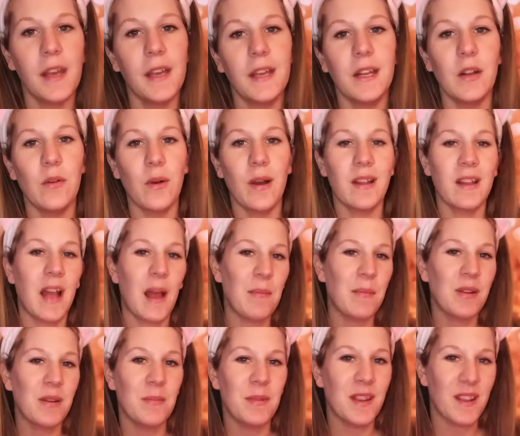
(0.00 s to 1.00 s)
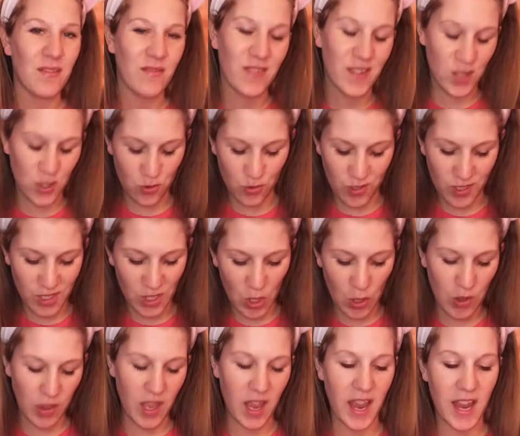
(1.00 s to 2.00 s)
You know what? I'm going to be adventurous
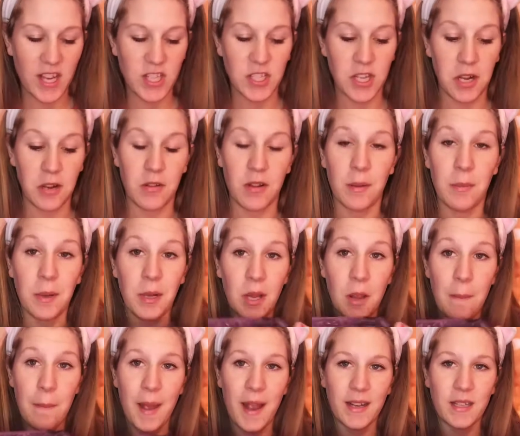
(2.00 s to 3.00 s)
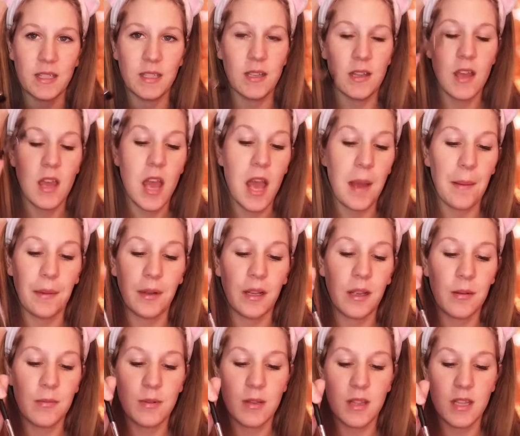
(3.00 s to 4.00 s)
on the eyeshadow. I'm going to
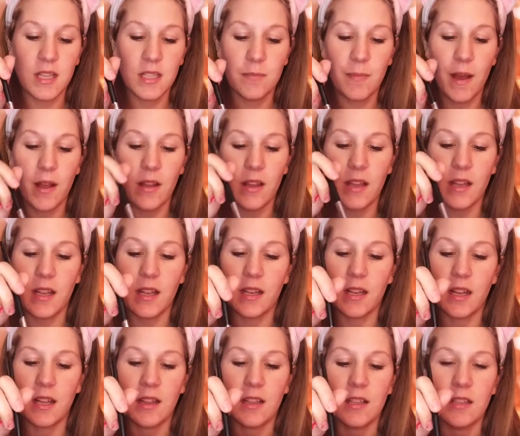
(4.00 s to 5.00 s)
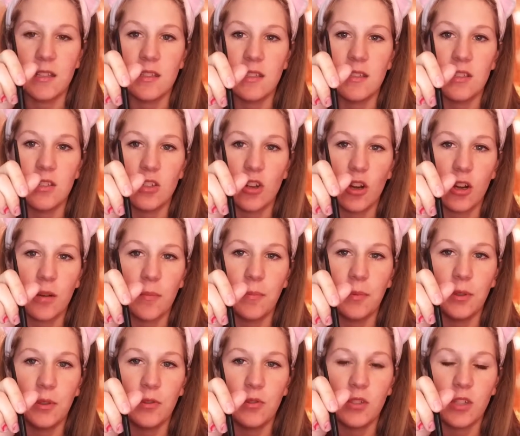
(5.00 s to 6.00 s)
come to this palette and get this dark
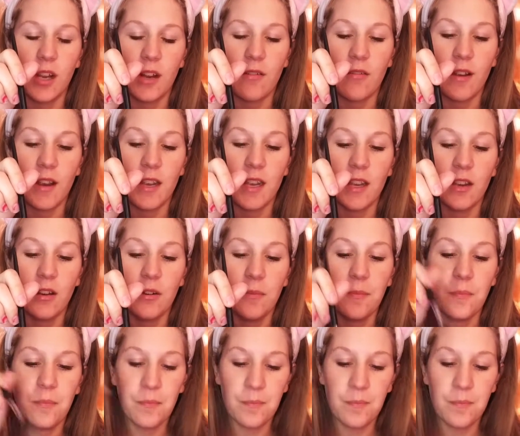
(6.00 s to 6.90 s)
blue shade right here.